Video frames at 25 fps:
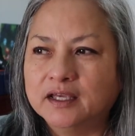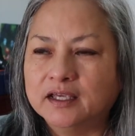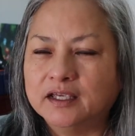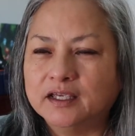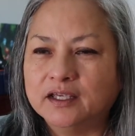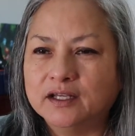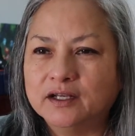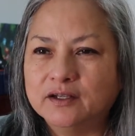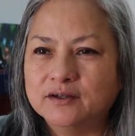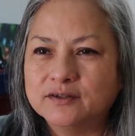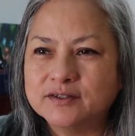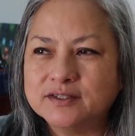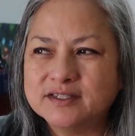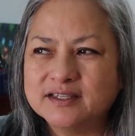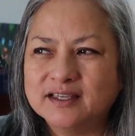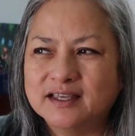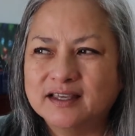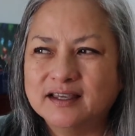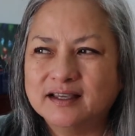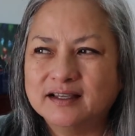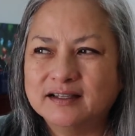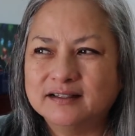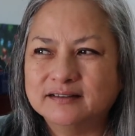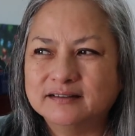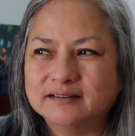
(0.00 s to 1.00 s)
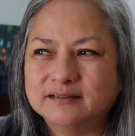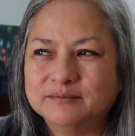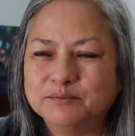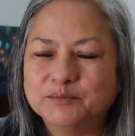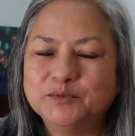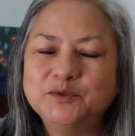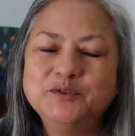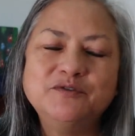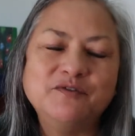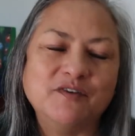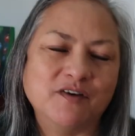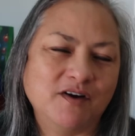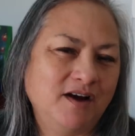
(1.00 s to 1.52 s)
you know, it's like,
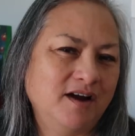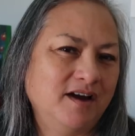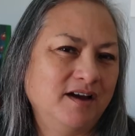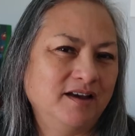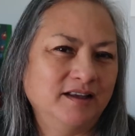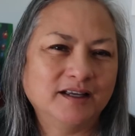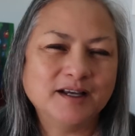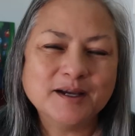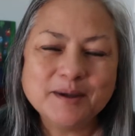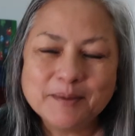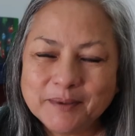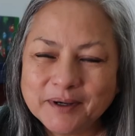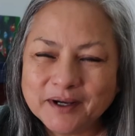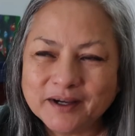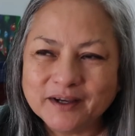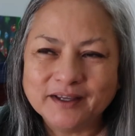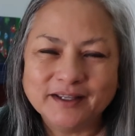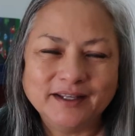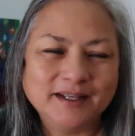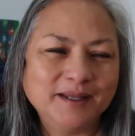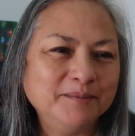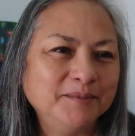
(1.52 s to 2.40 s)
move on, come on.